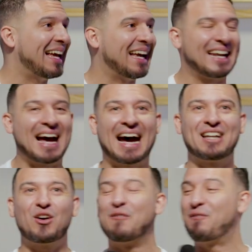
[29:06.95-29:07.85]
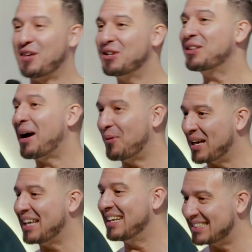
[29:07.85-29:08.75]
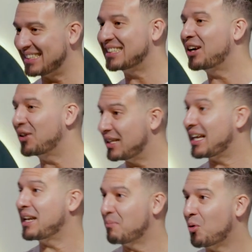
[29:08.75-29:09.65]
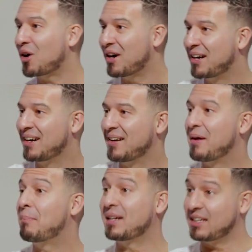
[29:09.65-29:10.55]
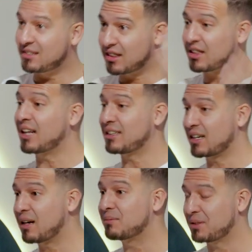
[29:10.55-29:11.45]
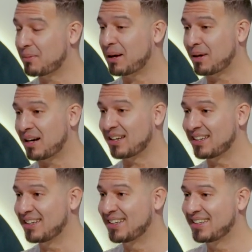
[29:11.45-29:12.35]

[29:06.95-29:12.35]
And I don't feel that way necessarily anymore, but it's a thought that comes to my mind.